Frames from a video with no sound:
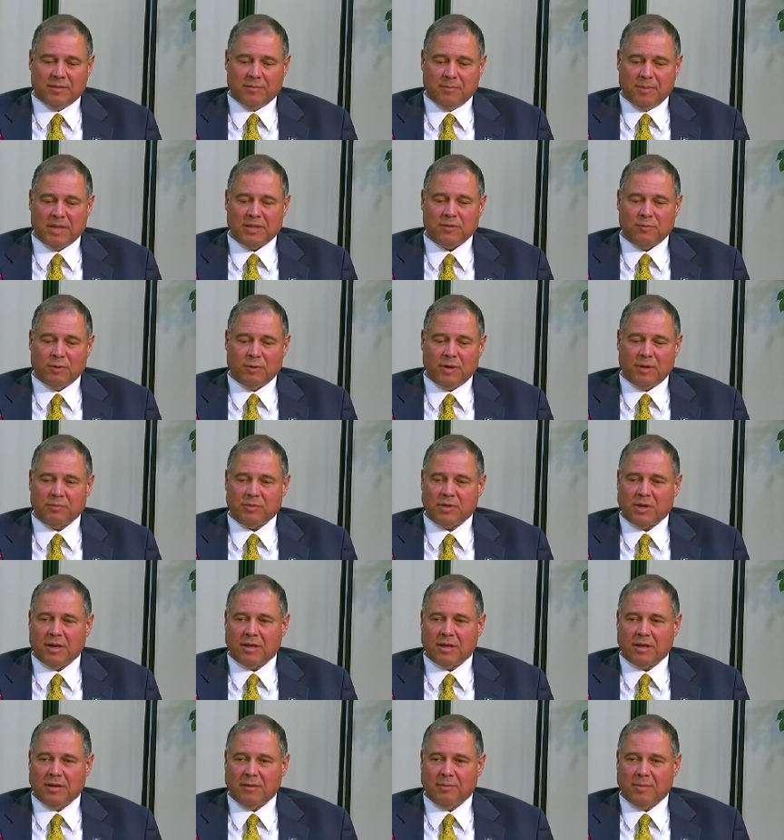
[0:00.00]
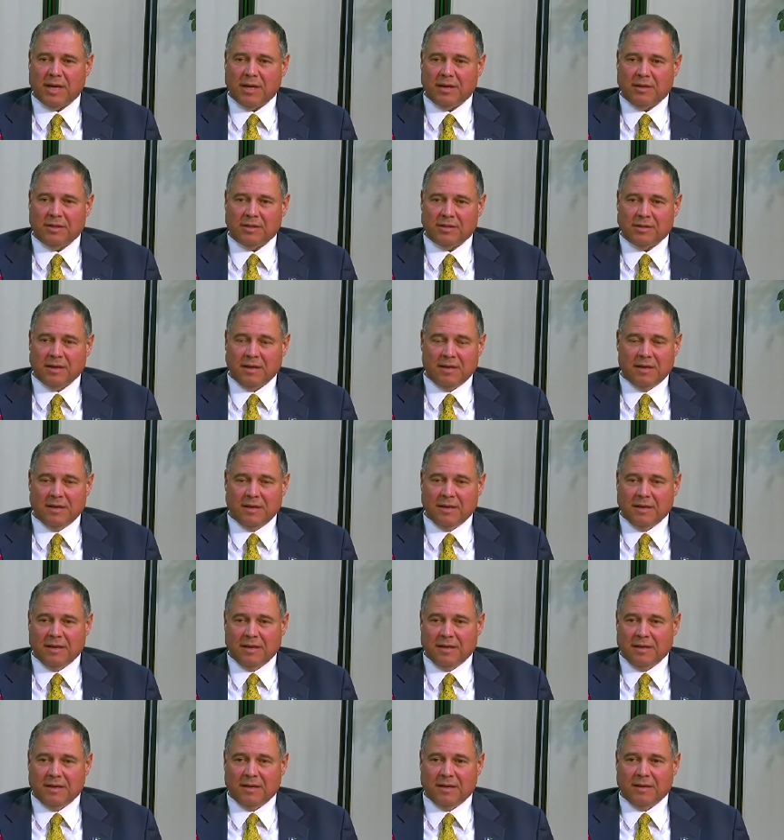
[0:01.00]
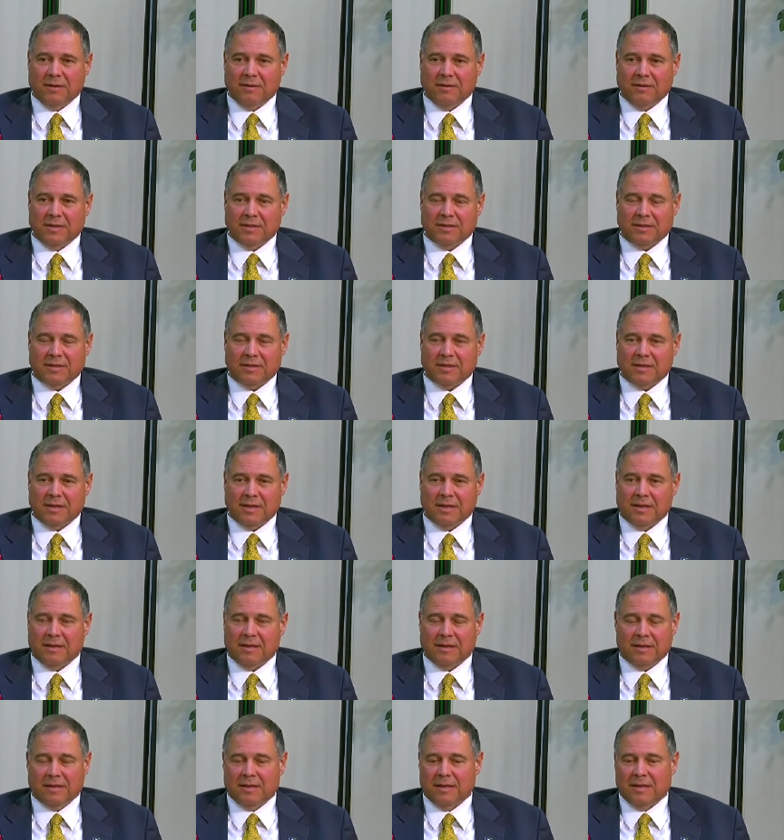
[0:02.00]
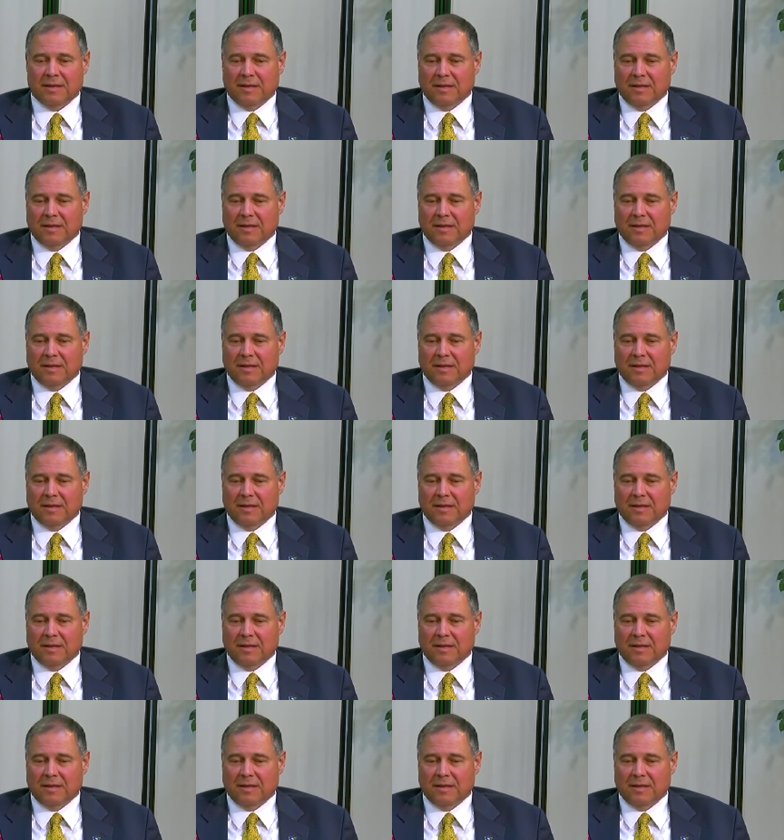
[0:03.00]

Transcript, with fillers: And basically what I'm talking about is, you know, it's uh,